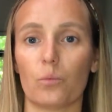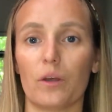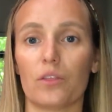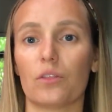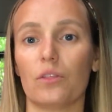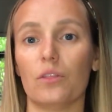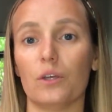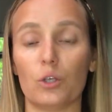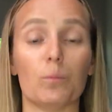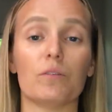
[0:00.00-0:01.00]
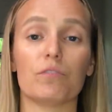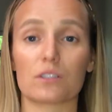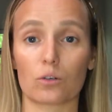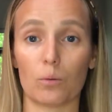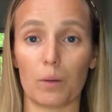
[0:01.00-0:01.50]
with the human
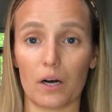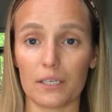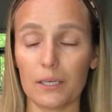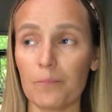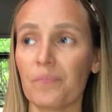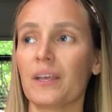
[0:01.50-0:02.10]
physical body.